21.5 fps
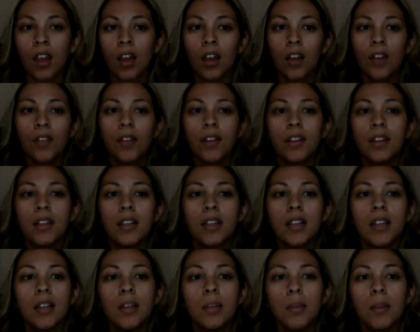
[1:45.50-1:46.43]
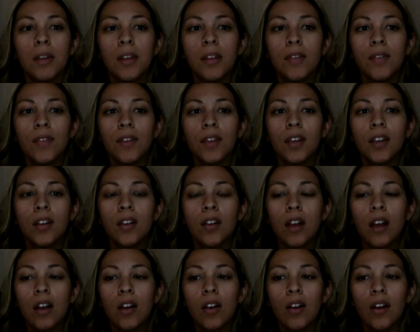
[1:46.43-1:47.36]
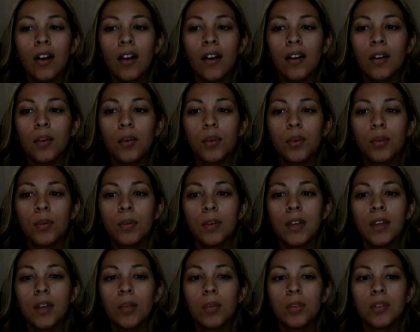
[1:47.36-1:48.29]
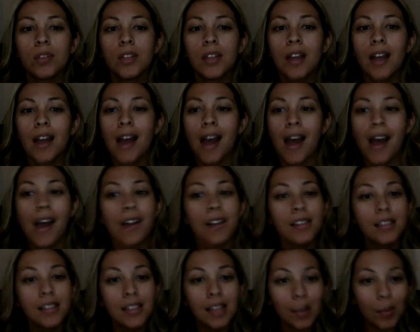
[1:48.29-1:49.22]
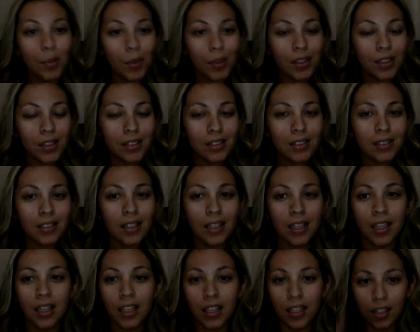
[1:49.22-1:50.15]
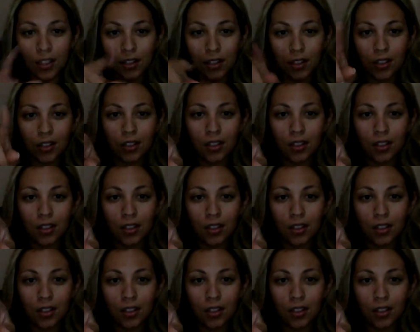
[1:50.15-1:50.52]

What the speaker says: All right, did anybody figure out how I would be able to add someone here?